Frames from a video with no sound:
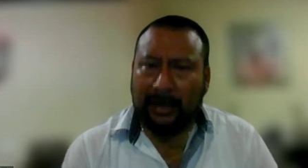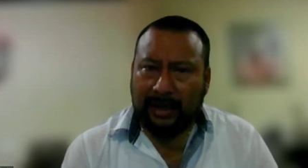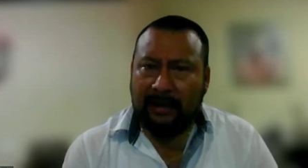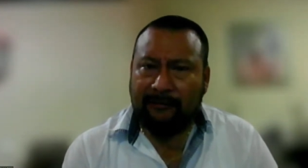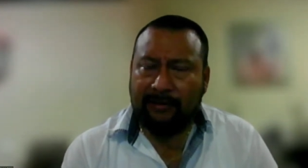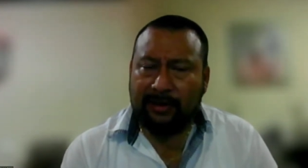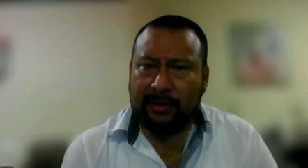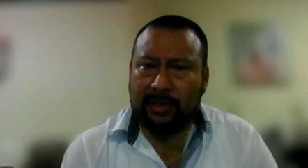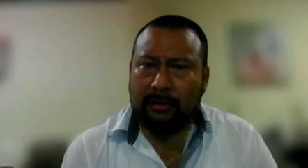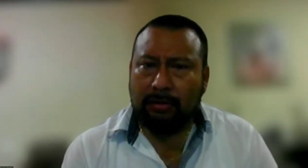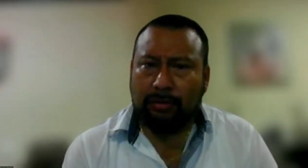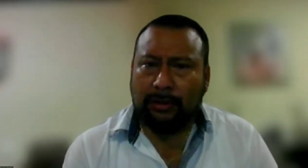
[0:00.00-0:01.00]
alive in
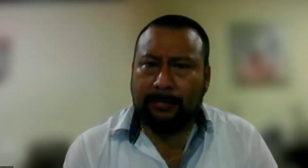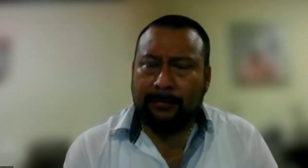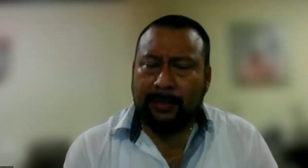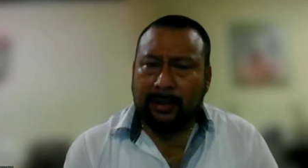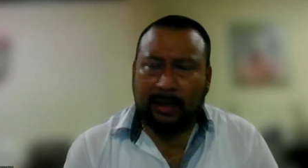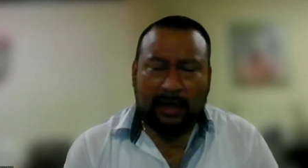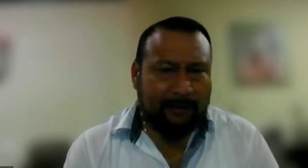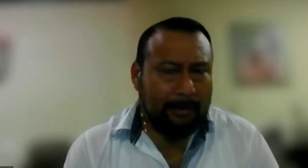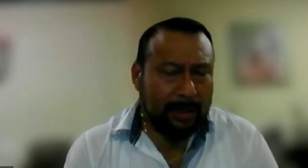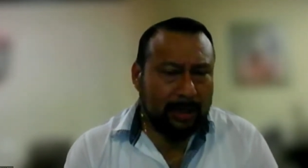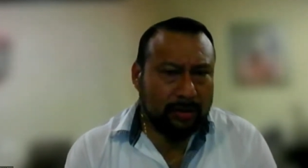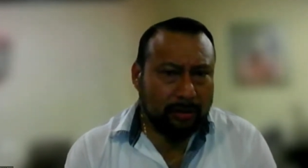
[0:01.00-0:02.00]
this industry. And
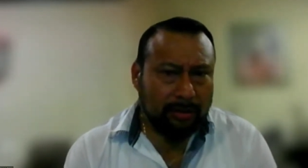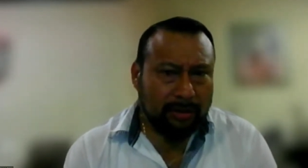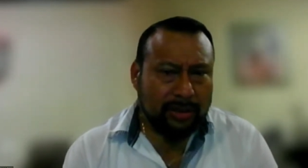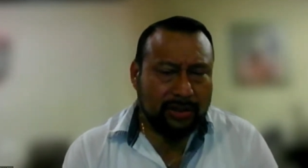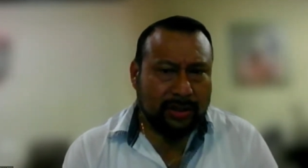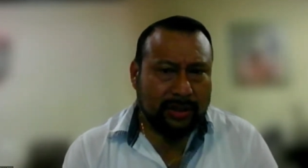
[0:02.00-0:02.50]
if I make certain